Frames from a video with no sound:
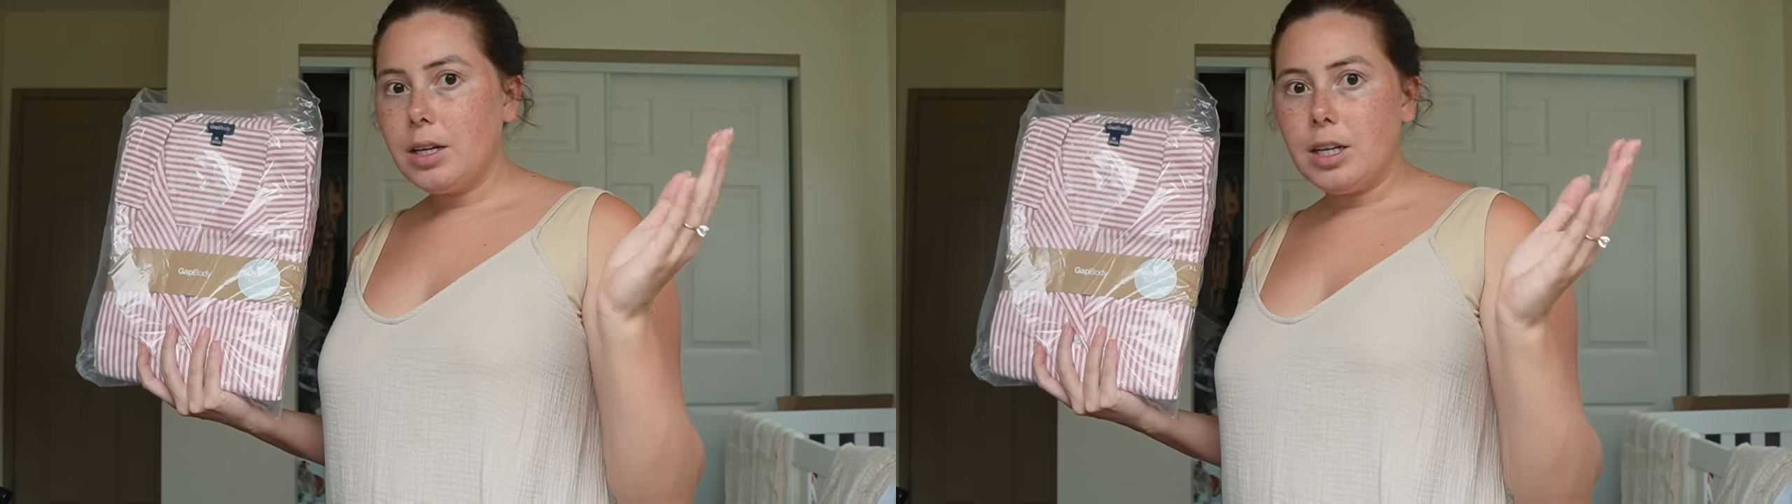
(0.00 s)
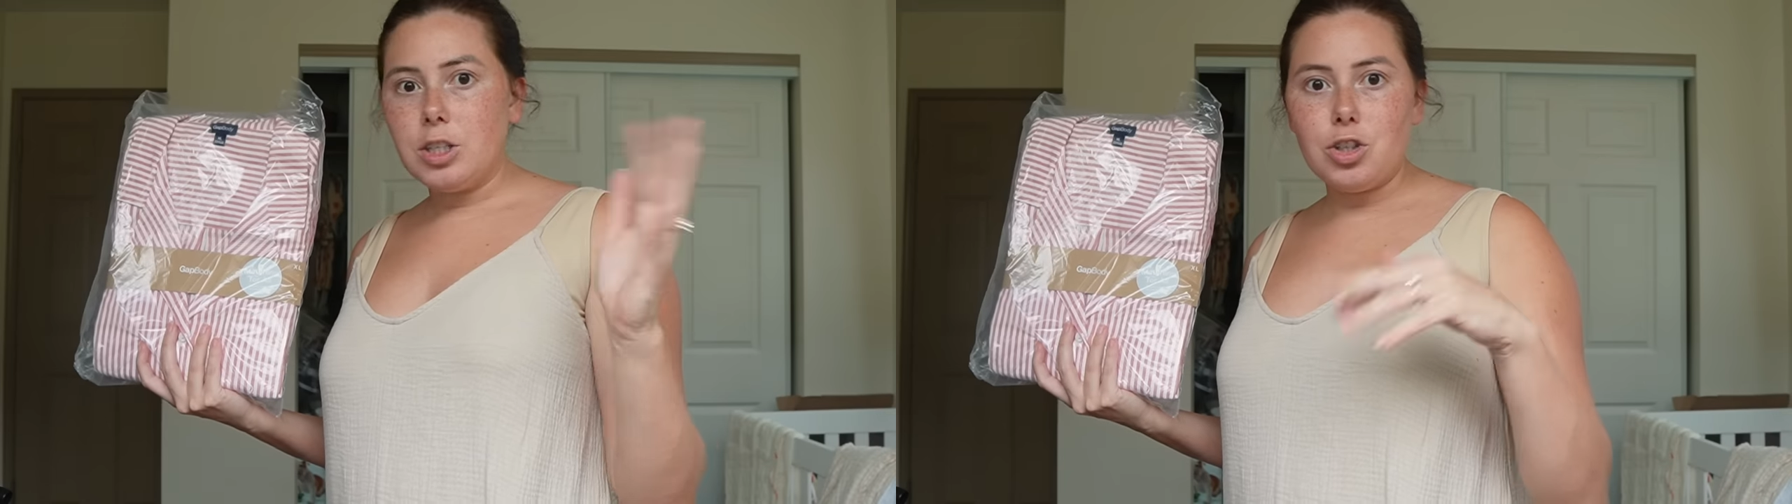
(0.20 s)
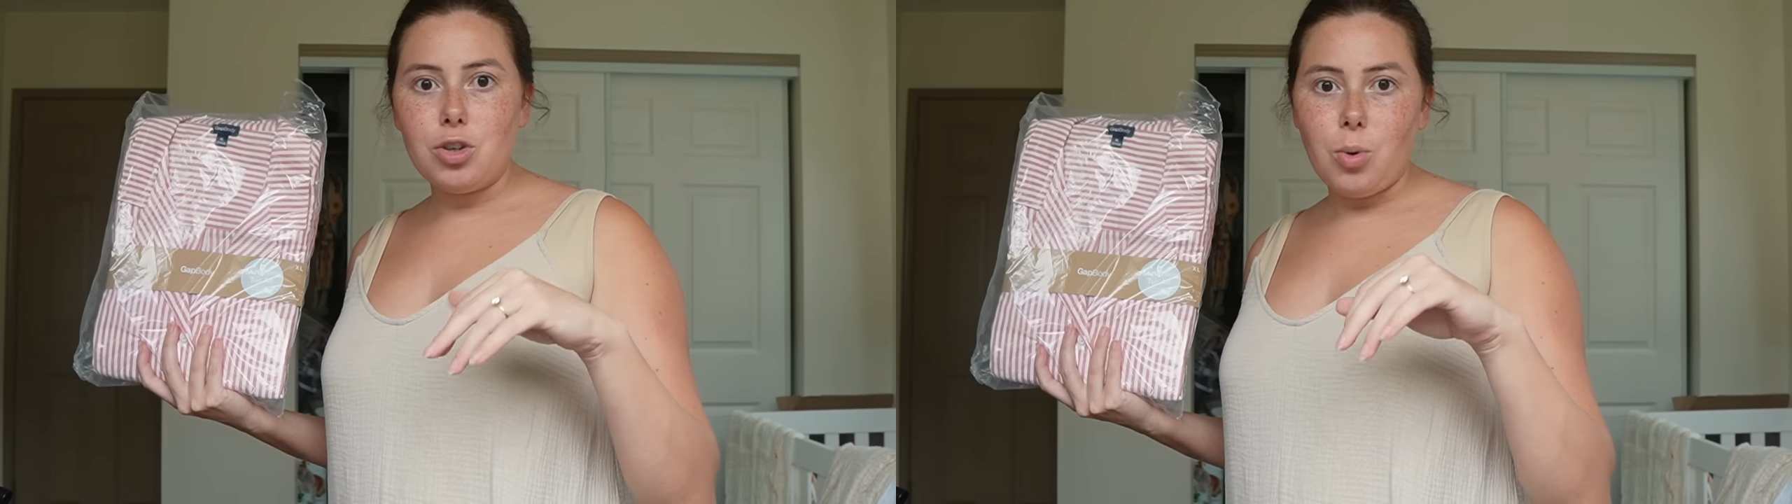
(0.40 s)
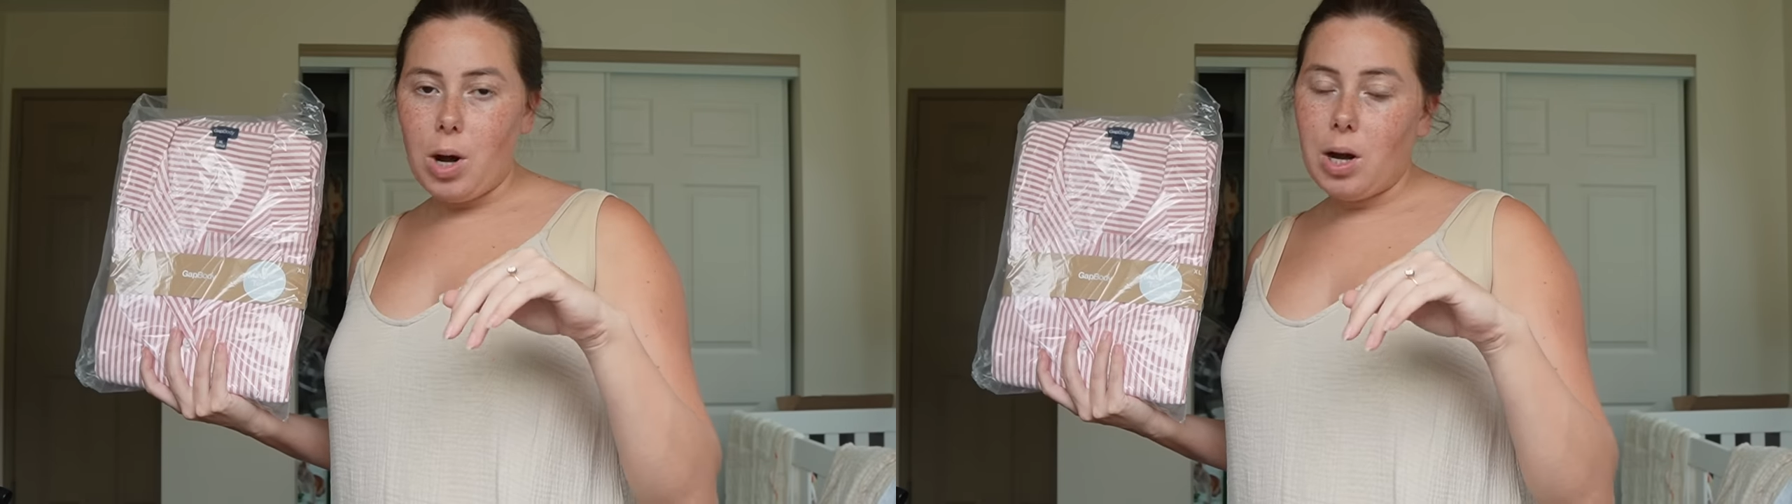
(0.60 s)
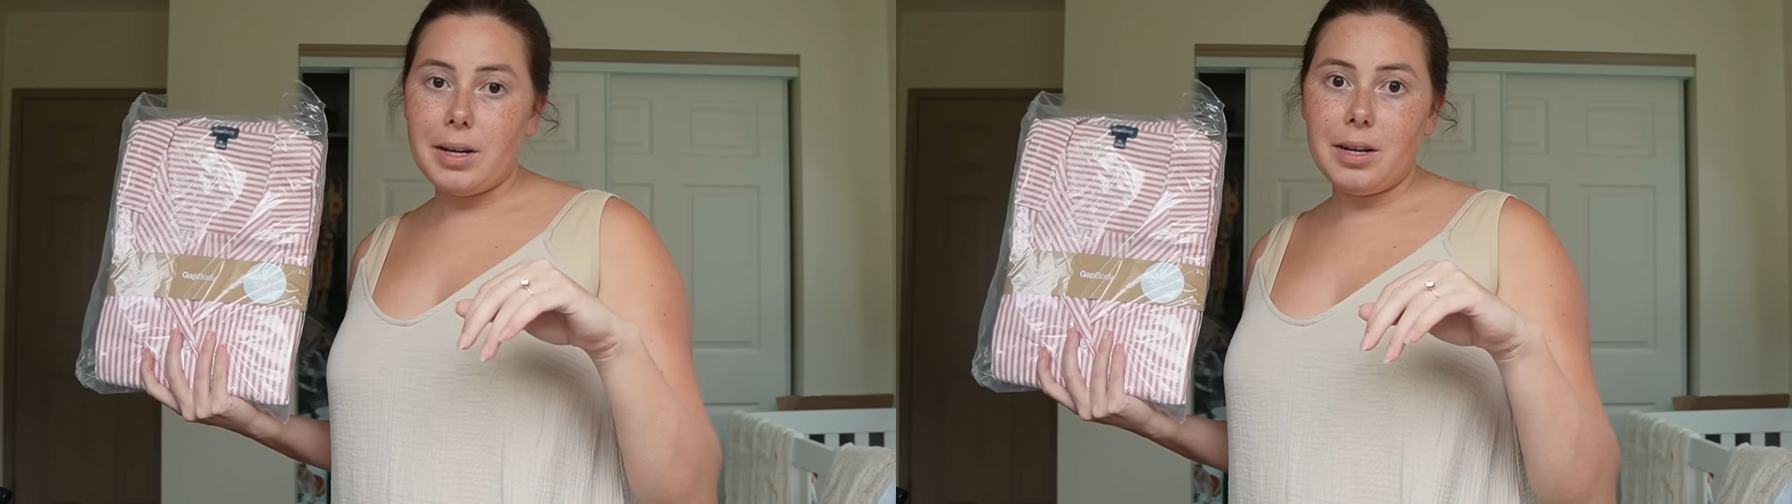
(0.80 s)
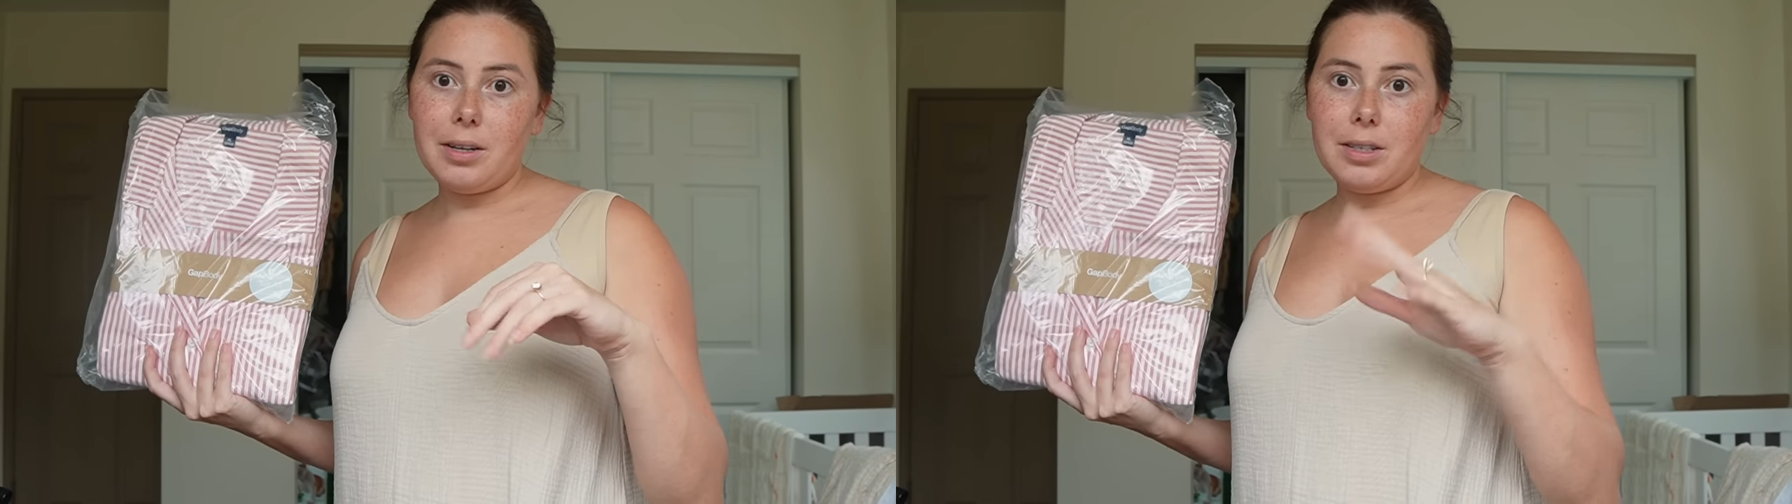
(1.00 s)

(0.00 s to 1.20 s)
it's too hot here